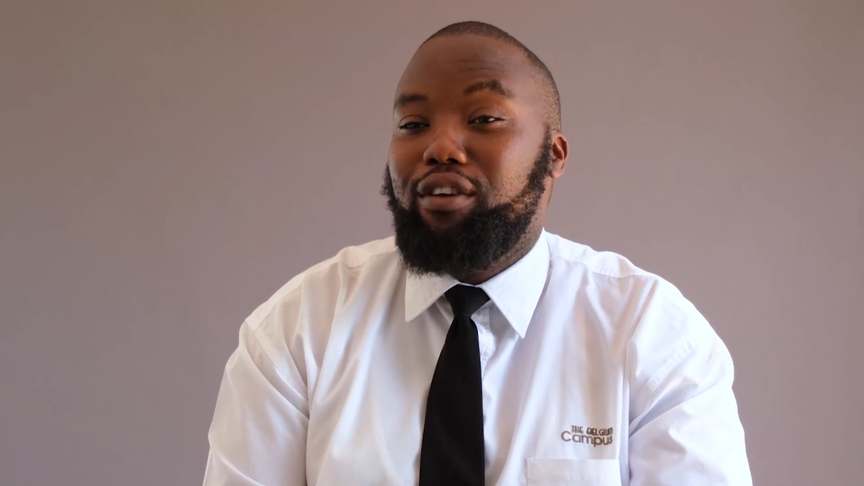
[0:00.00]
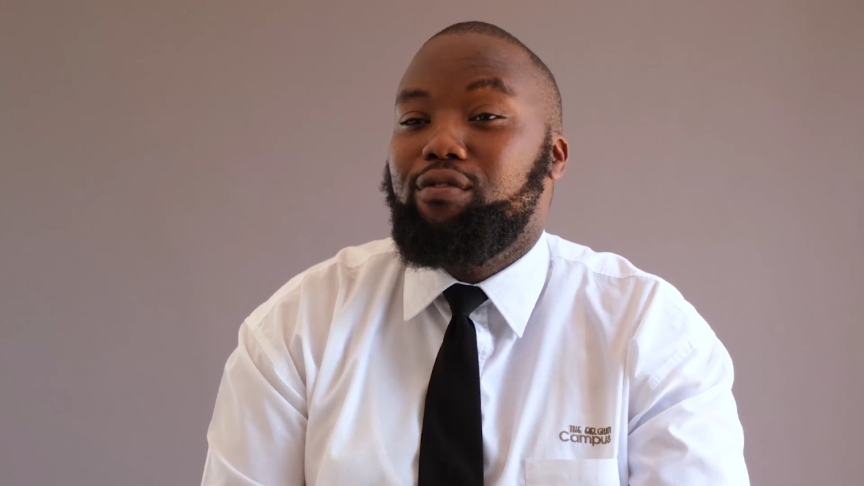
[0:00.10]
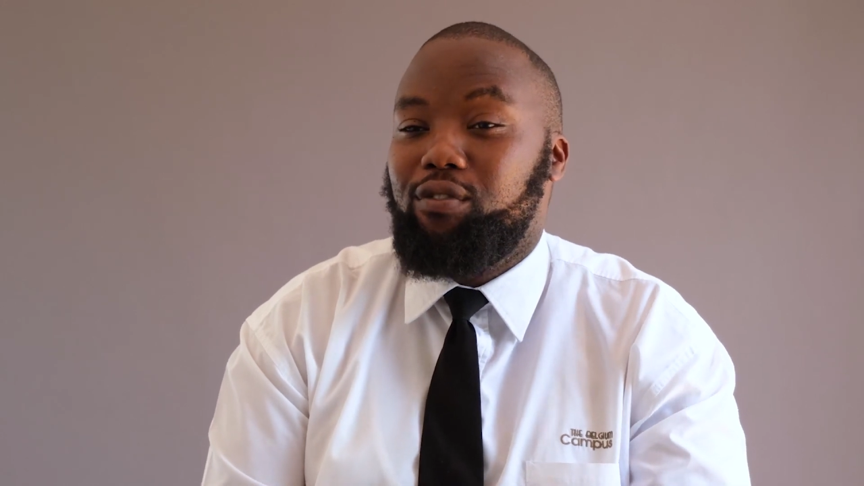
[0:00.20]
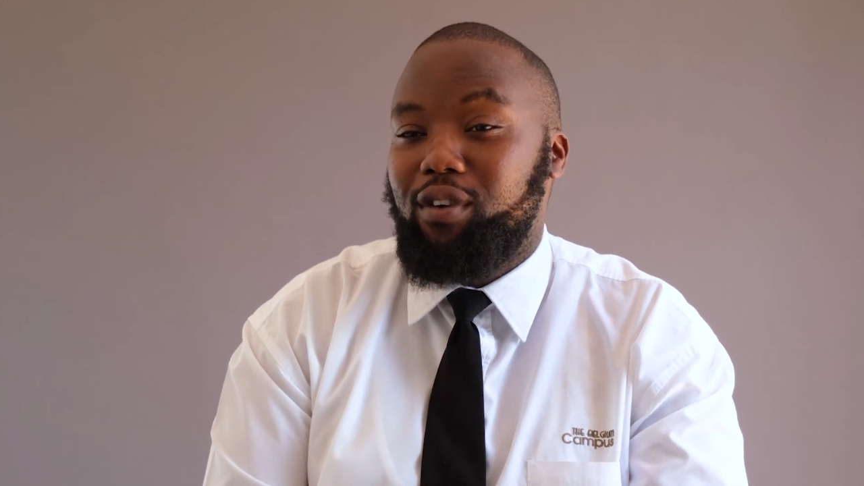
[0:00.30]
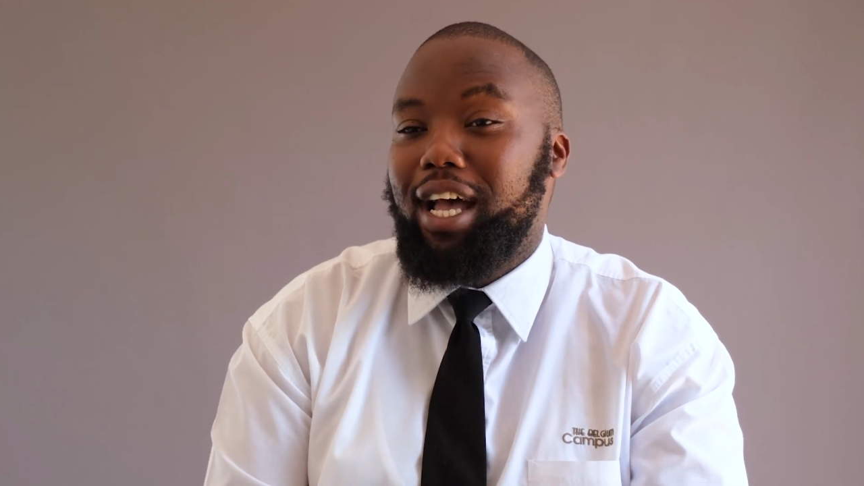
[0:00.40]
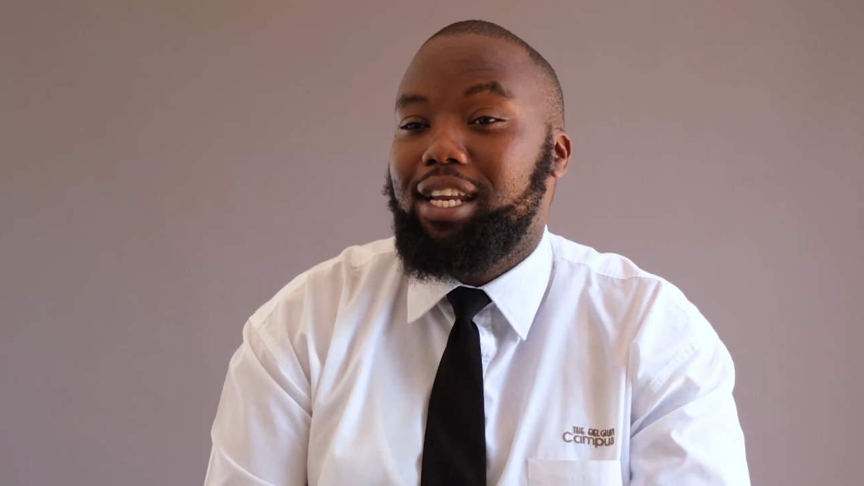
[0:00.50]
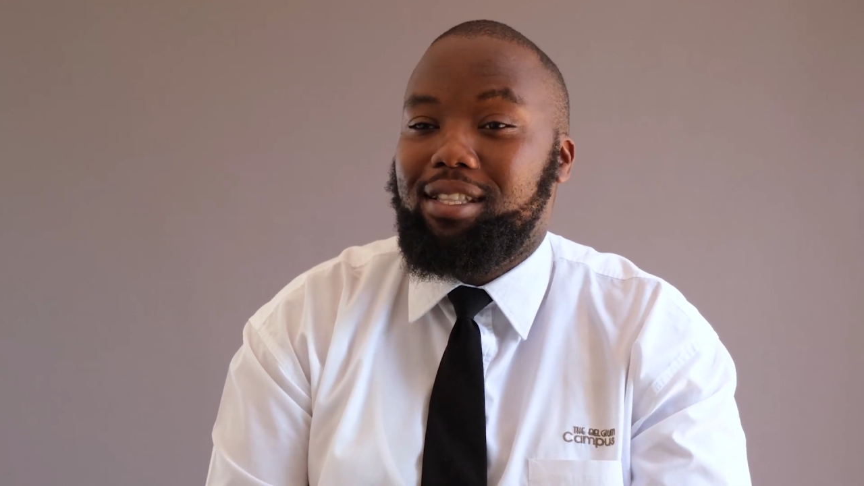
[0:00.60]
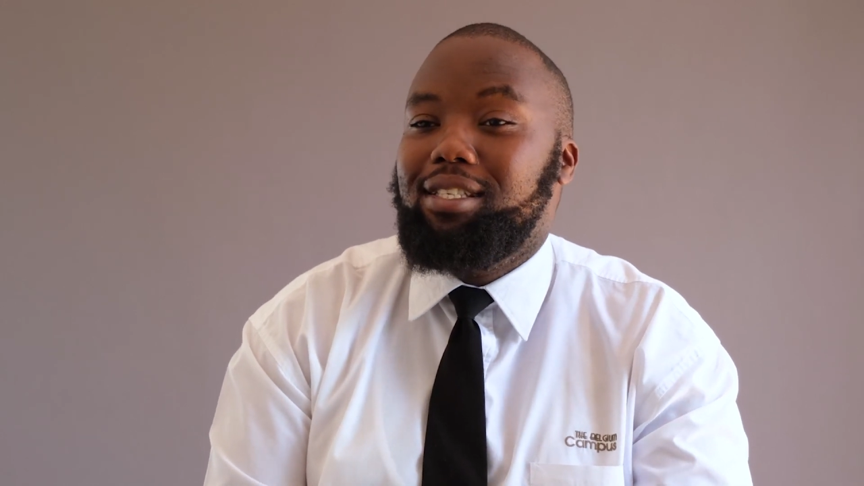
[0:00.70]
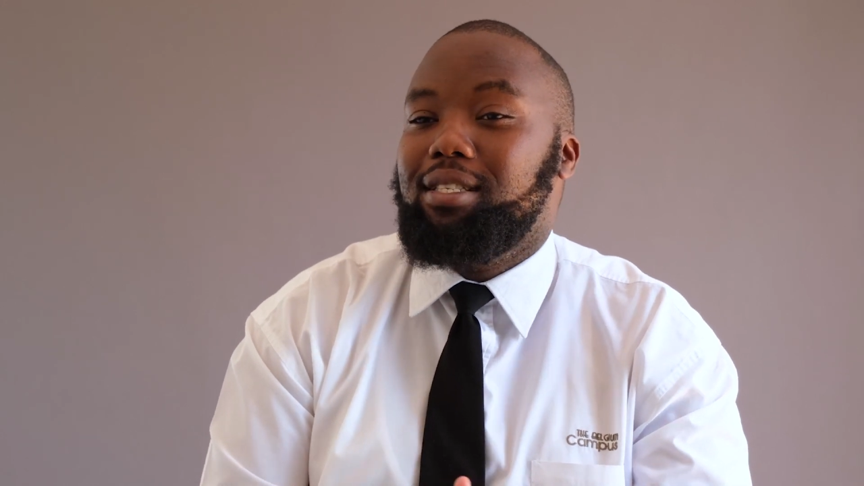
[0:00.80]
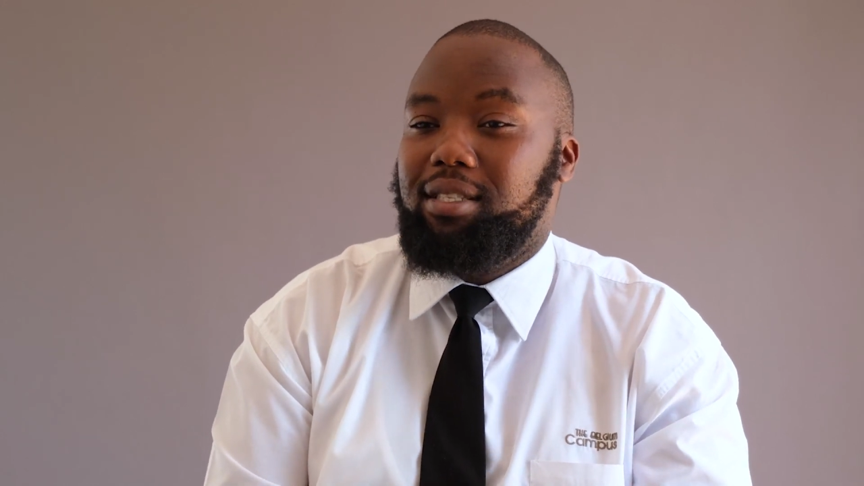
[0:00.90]
every Friday
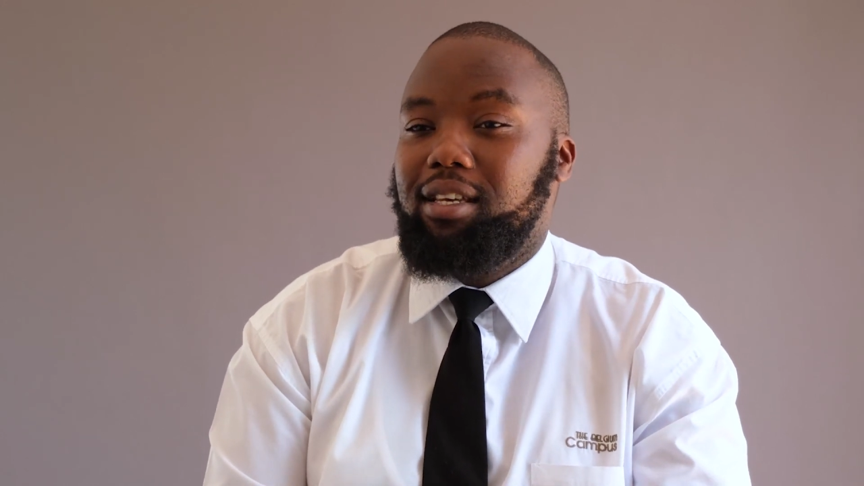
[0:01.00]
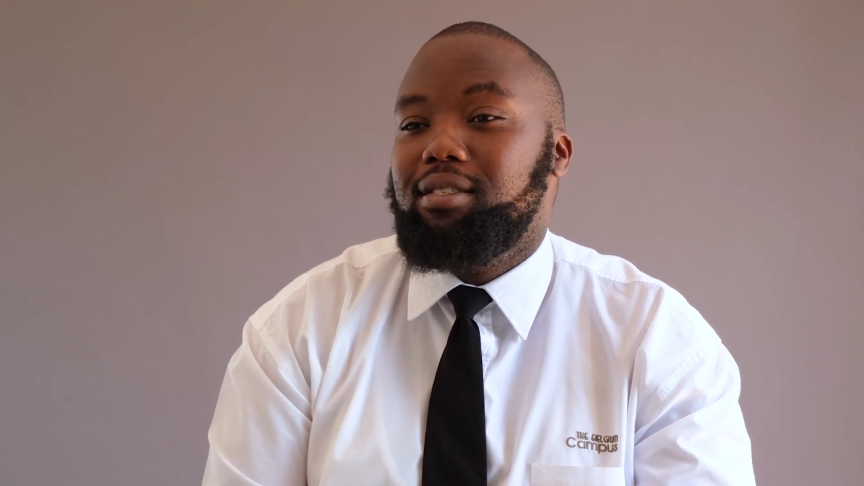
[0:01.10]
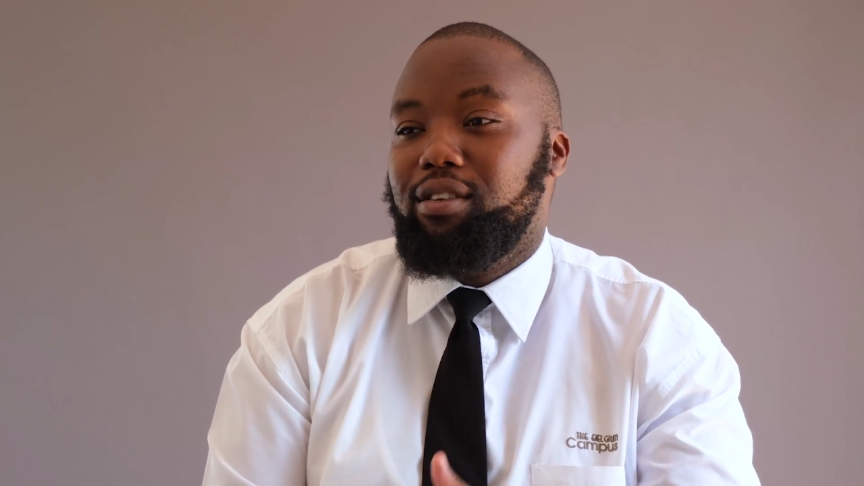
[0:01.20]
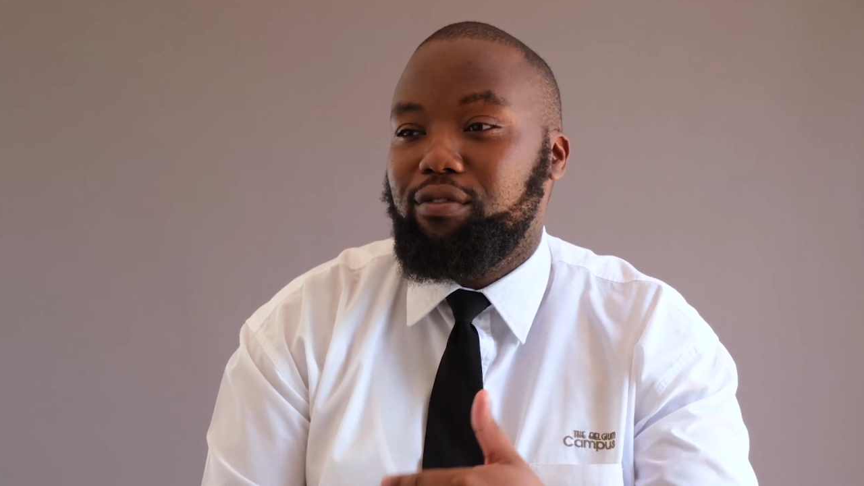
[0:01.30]
there's a test,